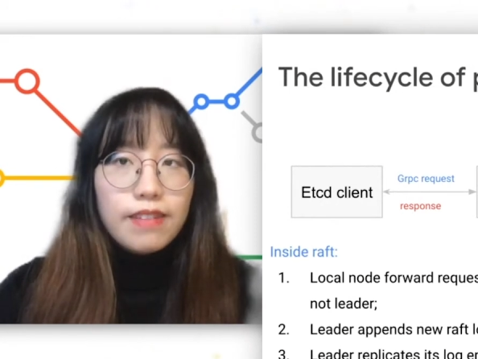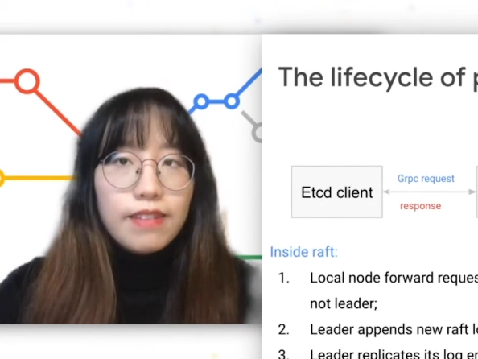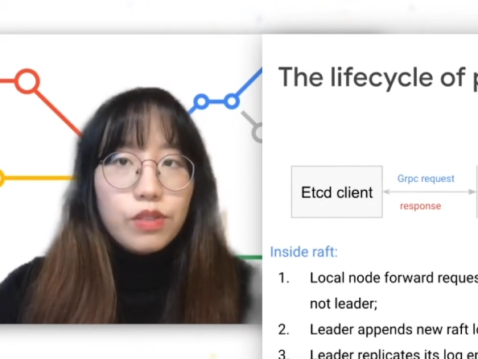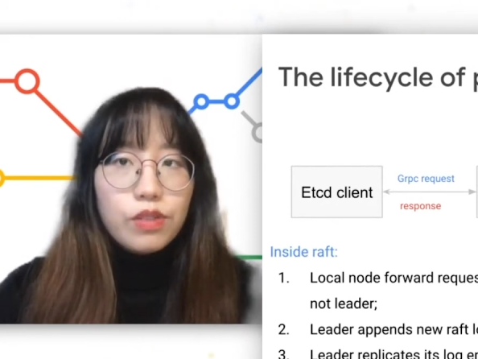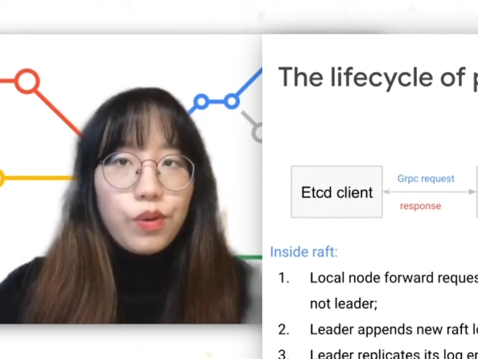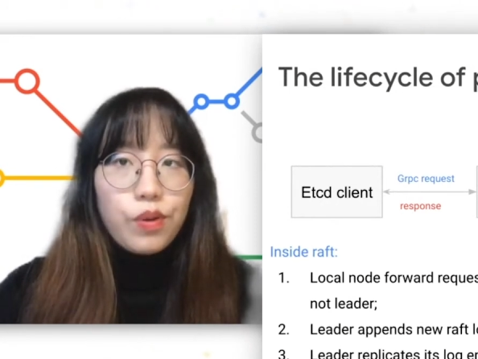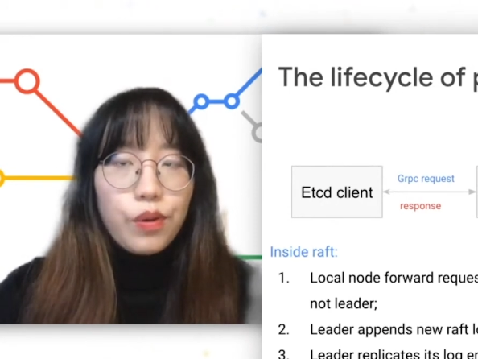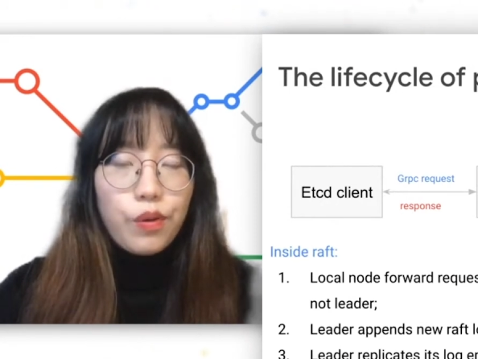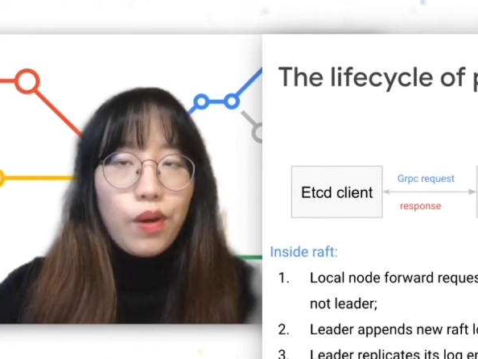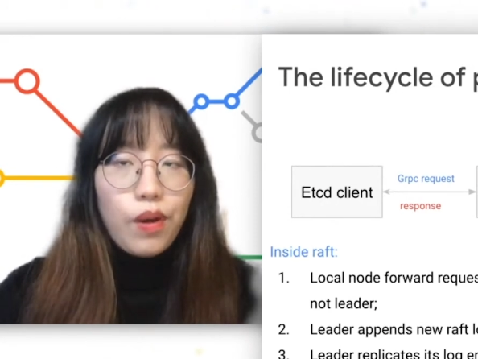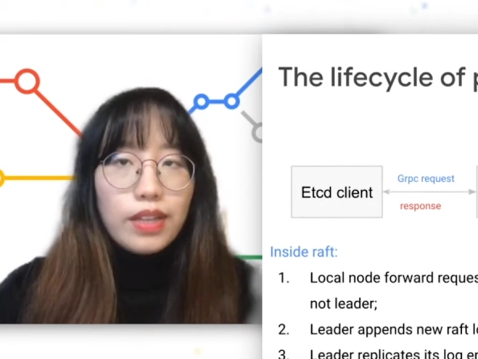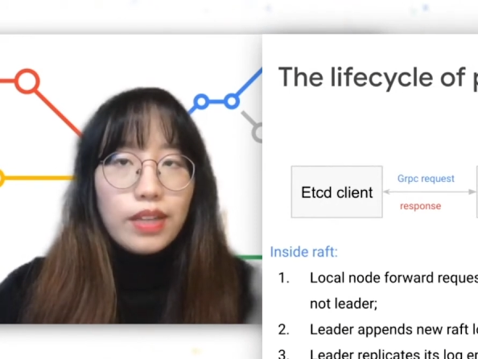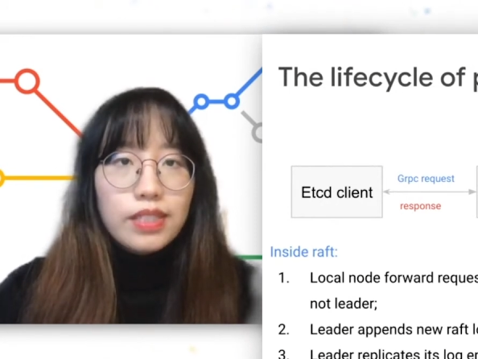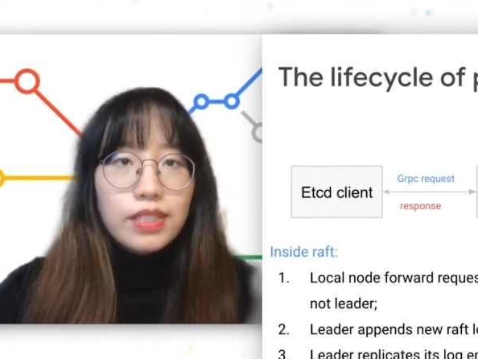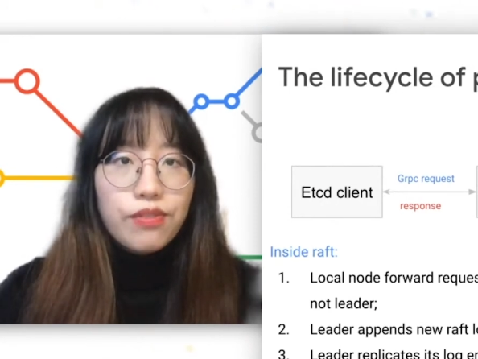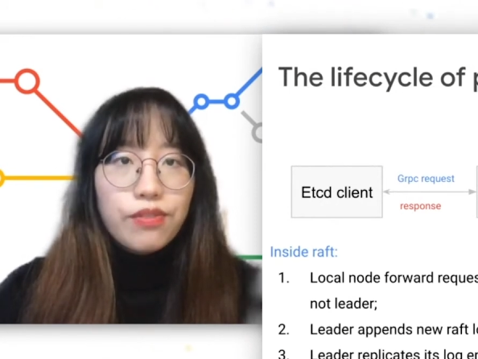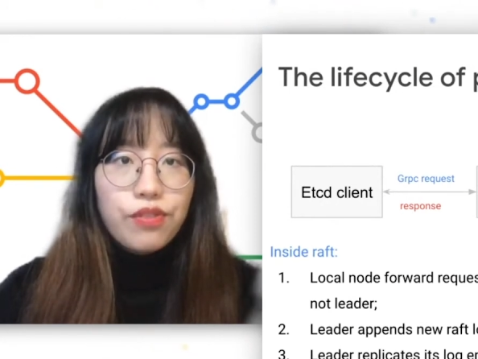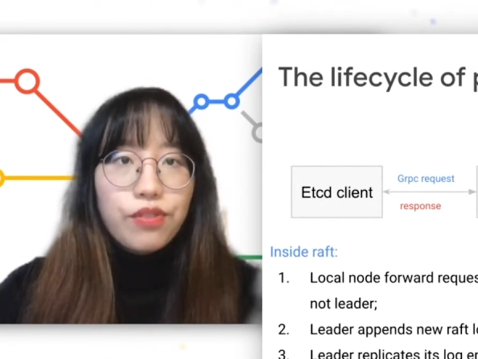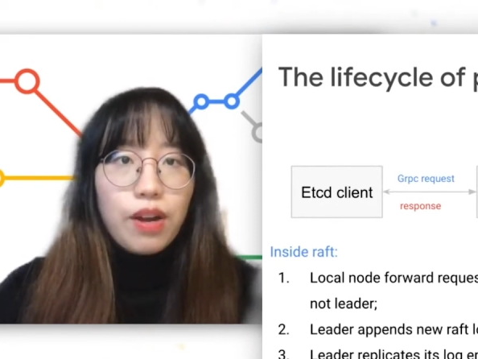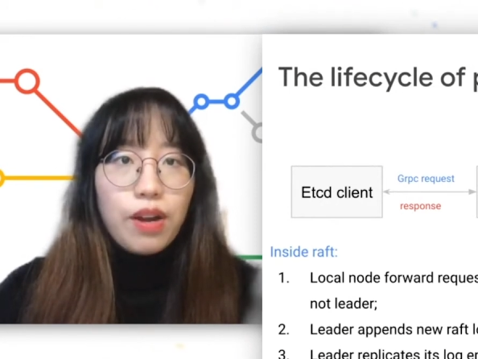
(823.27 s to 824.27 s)
this request
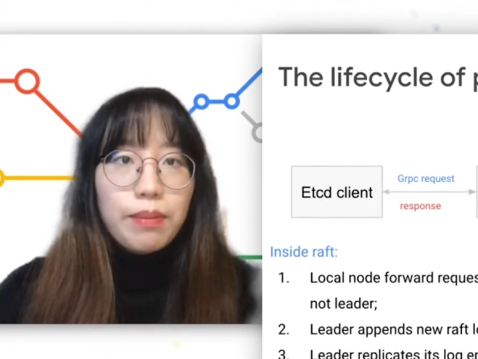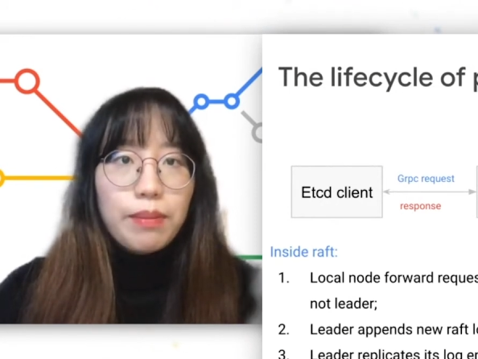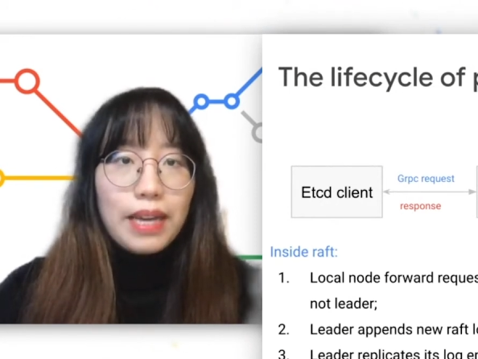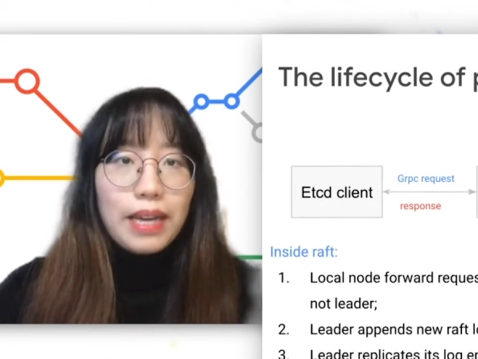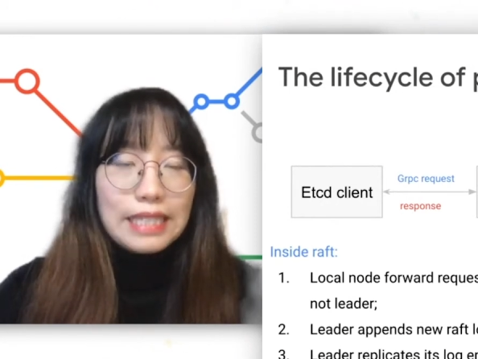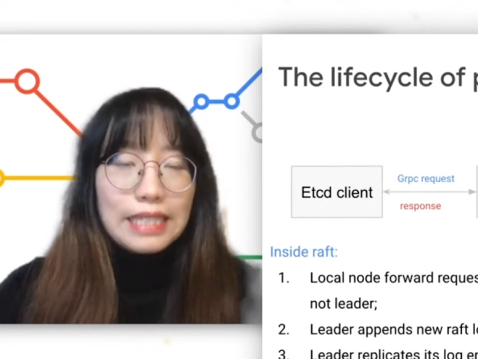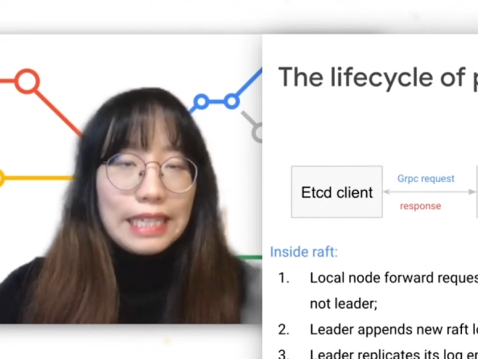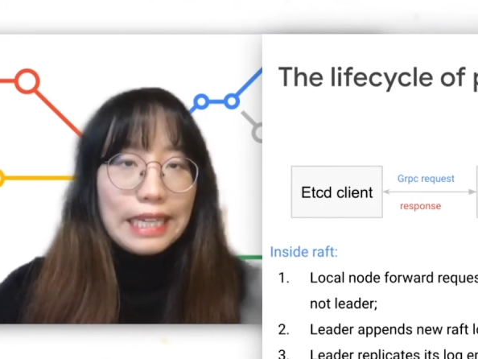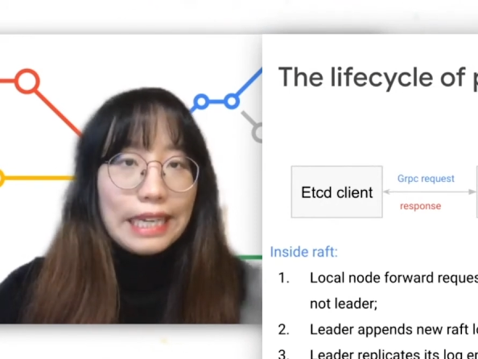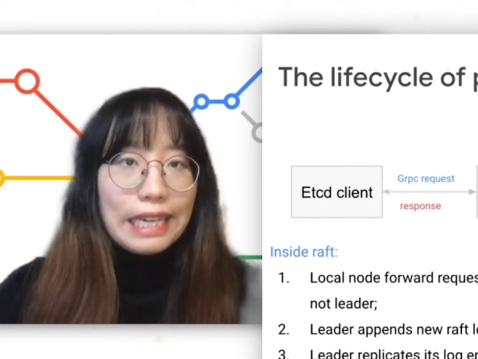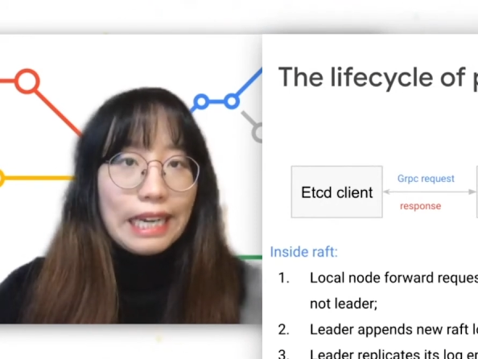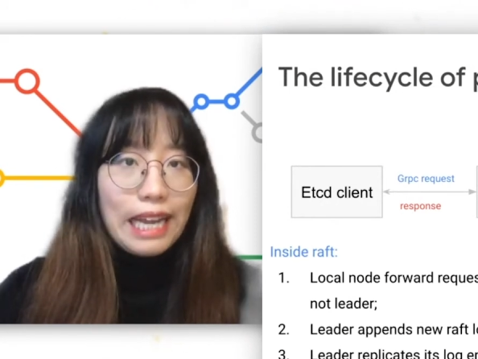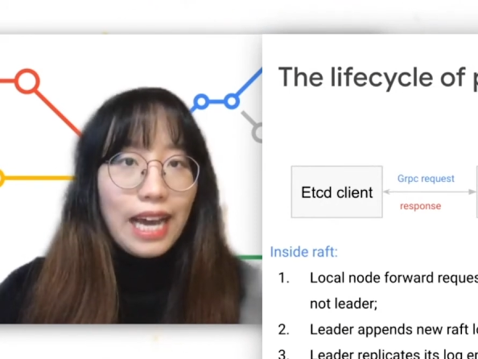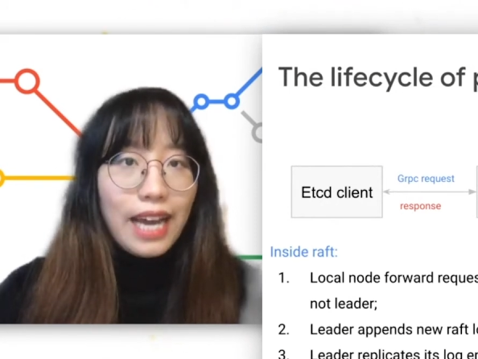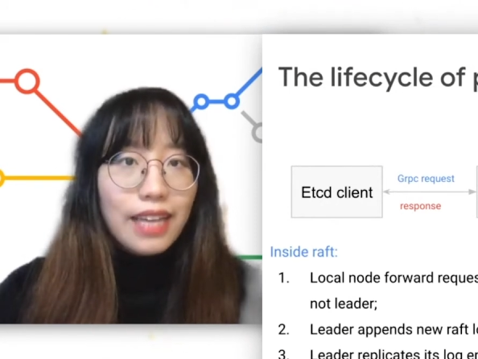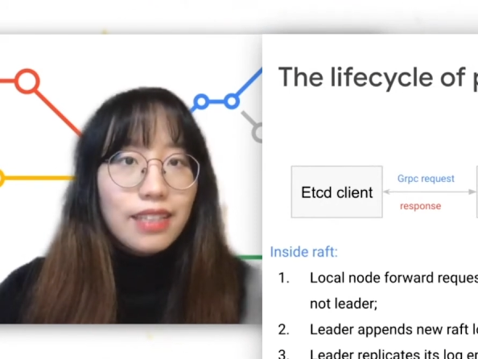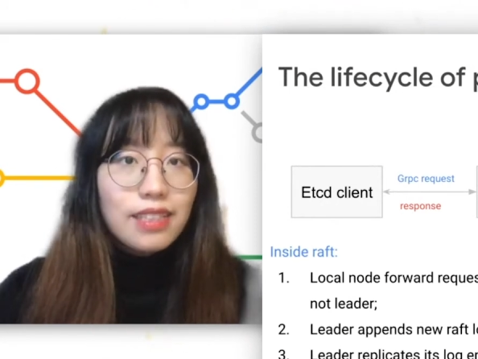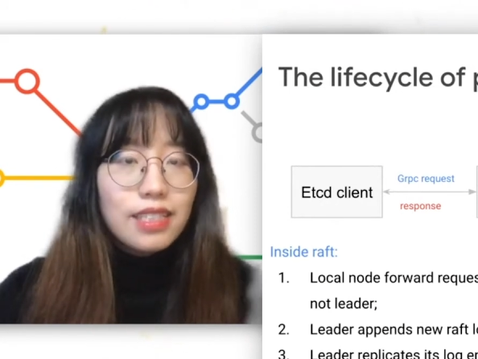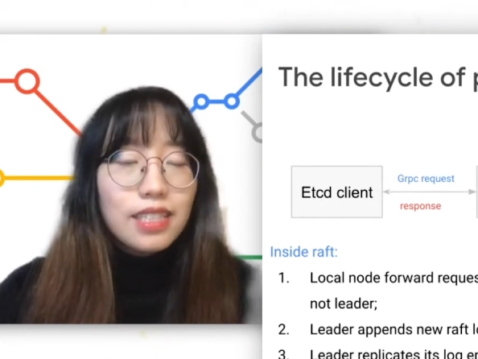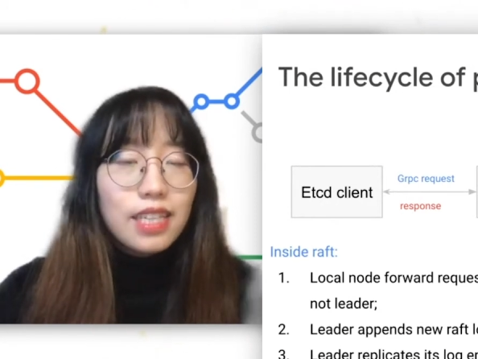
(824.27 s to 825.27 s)
from SAD
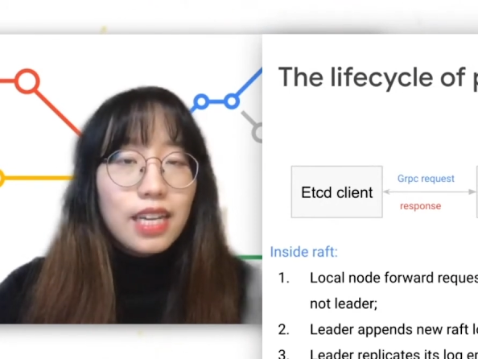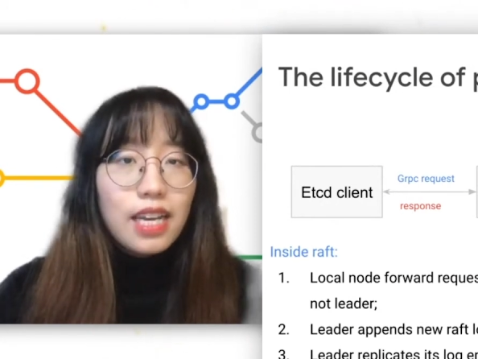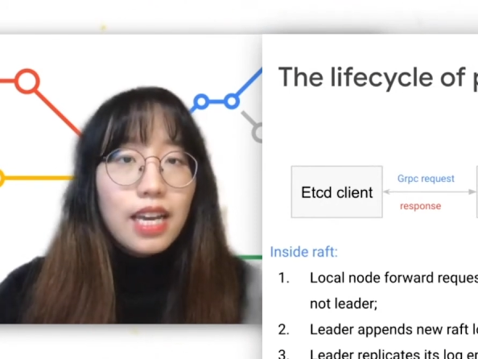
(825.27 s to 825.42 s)
client.